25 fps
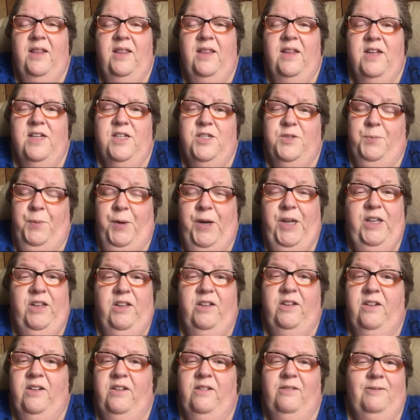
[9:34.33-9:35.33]
the
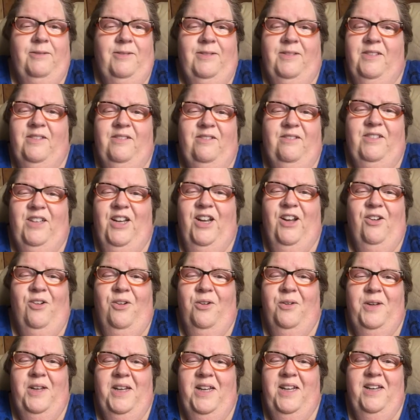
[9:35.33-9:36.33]
sprinkler
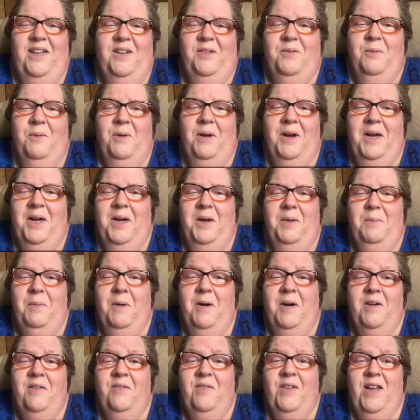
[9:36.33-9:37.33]
no he didn't want any
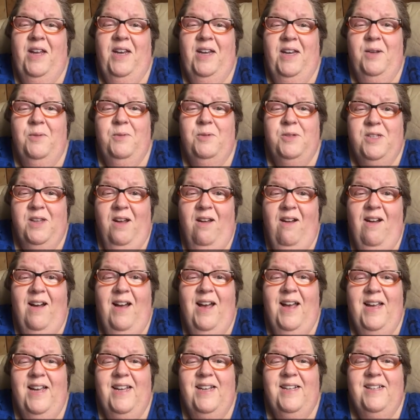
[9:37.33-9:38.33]
part of it and it was
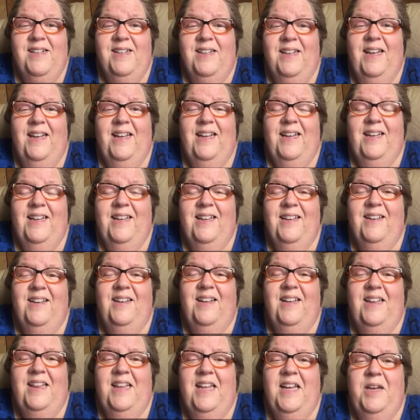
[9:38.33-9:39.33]
hot like
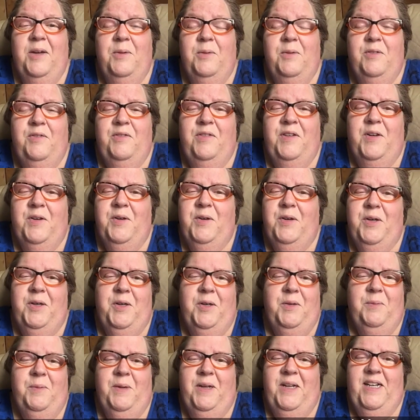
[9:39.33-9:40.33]
you'd think it would feel
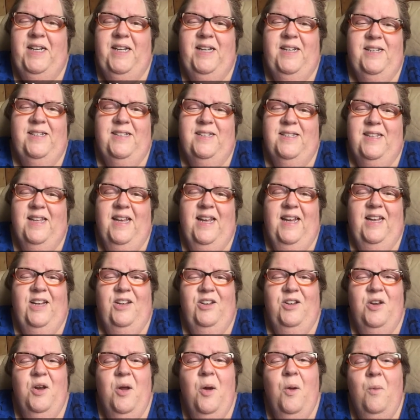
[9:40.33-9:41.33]
good but he's like
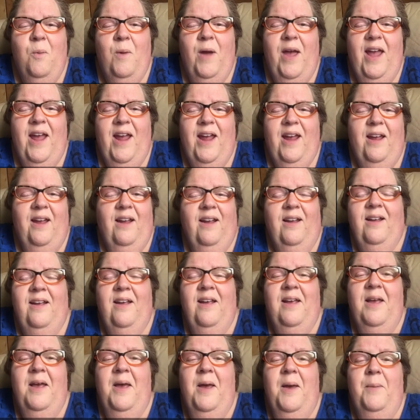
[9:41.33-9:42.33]
no way
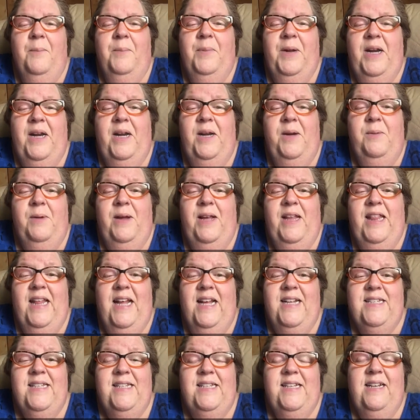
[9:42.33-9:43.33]
but anyway
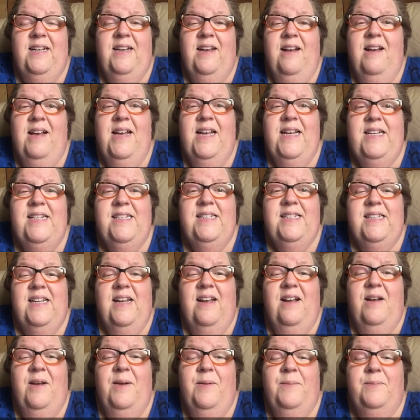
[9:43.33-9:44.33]
that's it guys
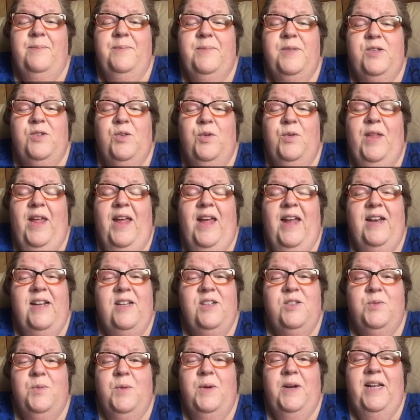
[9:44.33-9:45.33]
um so that
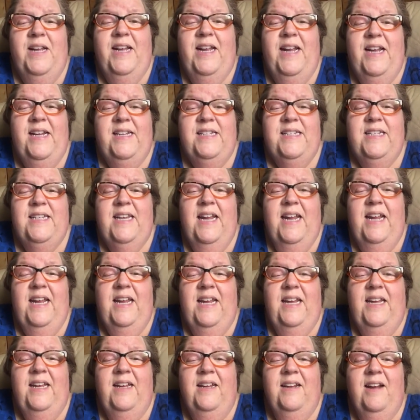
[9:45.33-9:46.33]
is what i ate
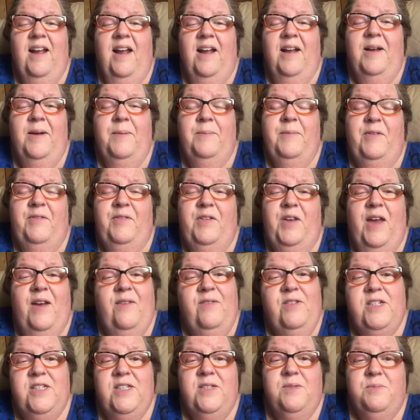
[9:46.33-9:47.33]
today um if you
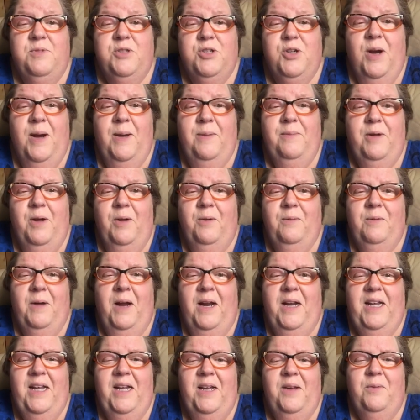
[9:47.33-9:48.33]
haven't subscribed
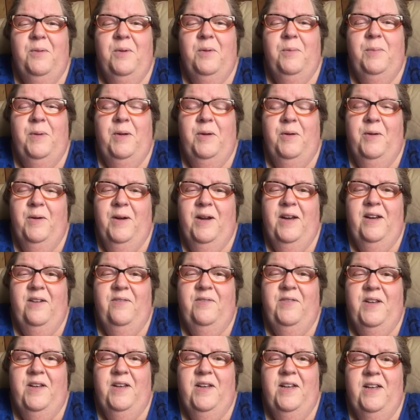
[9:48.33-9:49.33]
already it would be great
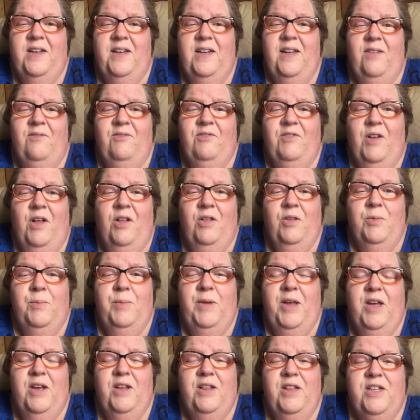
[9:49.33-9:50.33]
if you did and follow
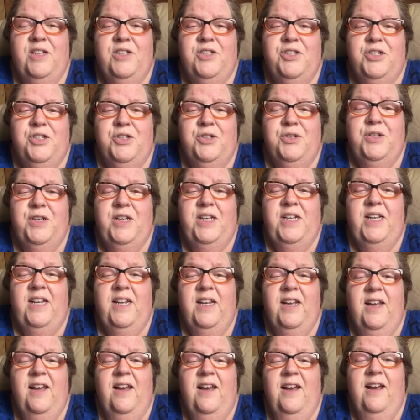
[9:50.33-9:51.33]
me on this journey
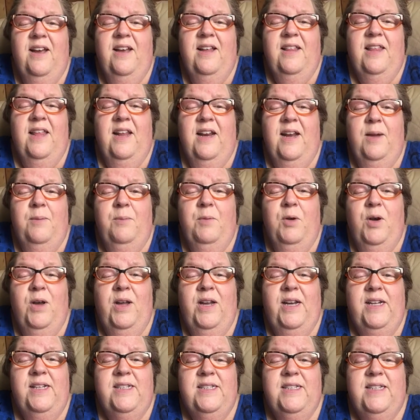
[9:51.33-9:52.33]
that i'm
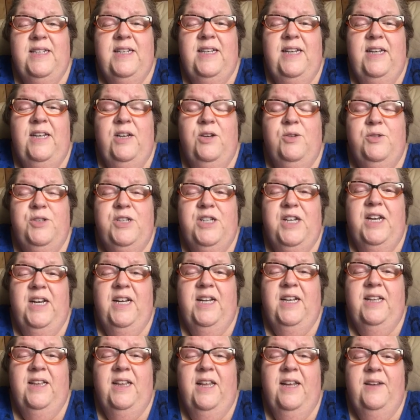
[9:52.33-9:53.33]
on it's a
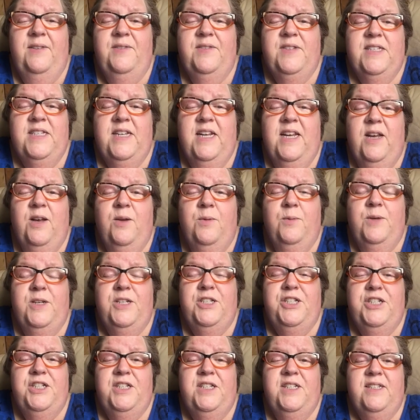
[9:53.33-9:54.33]
ketogenic lifestyle
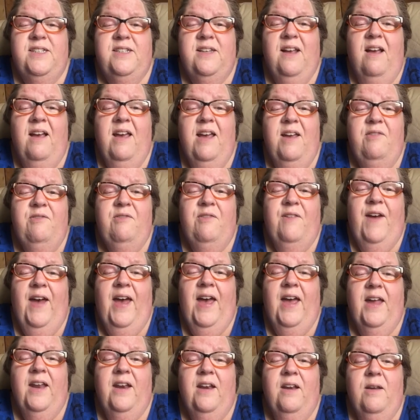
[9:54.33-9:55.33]
which is high
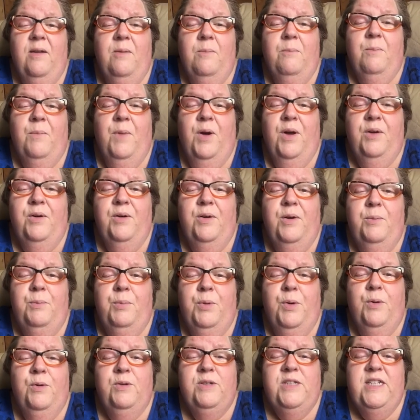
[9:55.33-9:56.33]
fat moderate
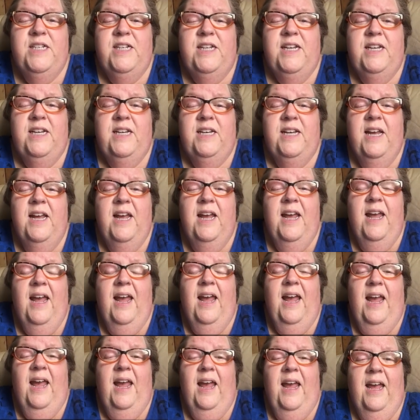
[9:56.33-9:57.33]
protein
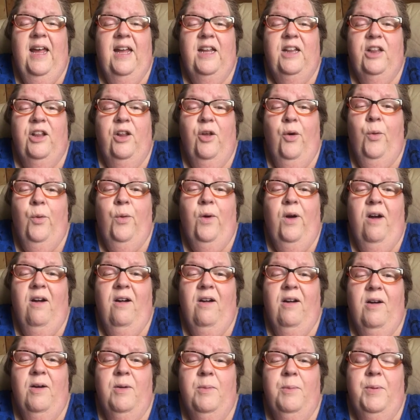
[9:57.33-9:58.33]
and low
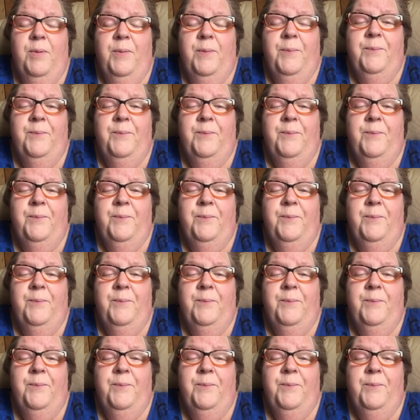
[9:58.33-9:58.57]
carb